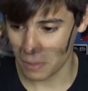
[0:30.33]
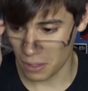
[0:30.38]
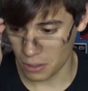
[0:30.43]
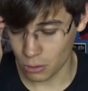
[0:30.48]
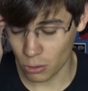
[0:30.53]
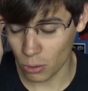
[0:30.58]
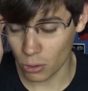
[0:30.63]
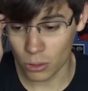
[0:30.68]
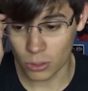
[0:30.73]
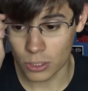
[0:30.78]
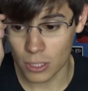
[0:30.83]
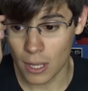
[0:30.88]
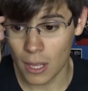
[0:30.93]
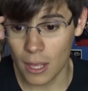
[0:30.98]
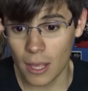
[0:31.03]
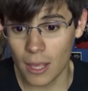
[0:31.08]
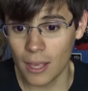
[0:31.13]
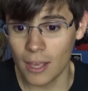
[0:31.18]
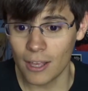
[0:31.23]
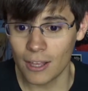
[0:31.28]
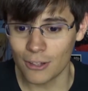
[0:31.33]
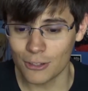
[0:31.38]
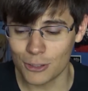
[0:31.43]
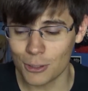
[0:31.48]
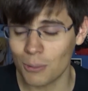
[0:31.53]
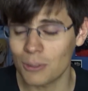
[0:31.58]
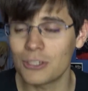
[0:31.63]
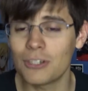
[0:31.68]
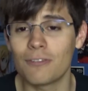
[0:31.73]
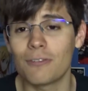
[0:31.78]
Of course, there's
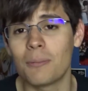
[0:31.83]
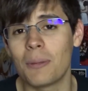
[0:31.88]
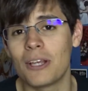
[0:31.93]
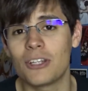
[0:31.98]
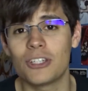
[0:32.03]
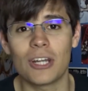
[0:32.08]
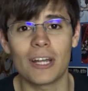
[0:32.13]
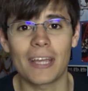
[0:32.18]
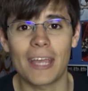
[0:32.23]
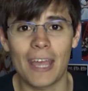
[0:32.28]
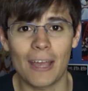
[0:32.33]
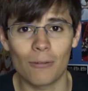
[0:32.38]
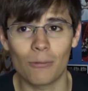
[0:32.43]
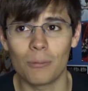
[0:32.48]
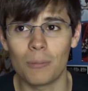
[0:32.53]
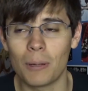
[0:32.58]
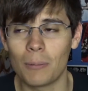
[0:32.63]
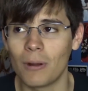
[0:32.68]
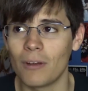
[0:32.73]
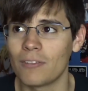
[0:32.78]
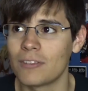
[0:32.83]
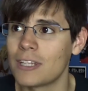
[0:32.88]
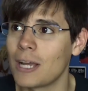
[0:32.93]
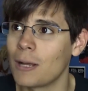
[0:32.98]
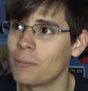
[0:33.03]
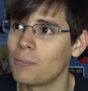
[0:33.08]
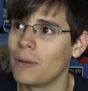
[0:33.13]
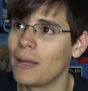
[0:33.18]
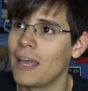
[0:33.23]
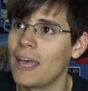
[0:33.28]
so much information I can't remember off the
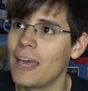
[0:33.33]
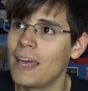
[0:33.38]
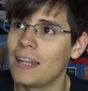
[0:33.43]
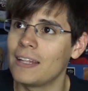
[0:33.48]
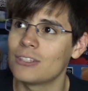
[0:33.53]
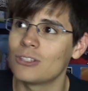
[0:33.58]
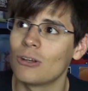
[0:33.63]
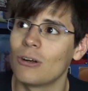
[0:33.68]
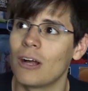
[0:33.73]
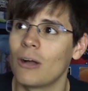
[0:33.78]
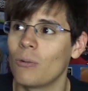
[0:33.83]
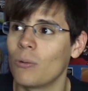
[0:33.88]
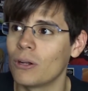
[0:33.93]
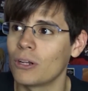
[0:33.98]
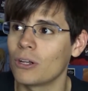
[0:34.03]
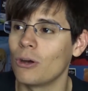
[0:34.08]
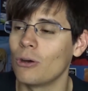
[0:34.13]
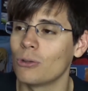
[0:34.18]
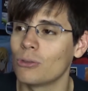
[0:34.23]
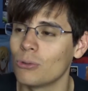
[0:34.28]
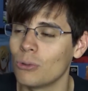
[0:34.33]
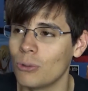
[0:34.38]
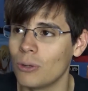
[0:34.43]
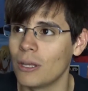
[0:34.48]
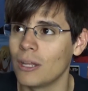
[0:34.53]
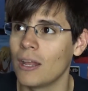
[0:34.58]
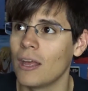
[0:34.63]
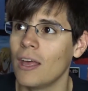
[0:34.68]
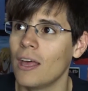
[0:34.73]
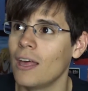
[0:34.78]
top of my head, so I want to go through
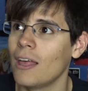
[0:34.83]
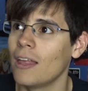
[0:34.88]
it.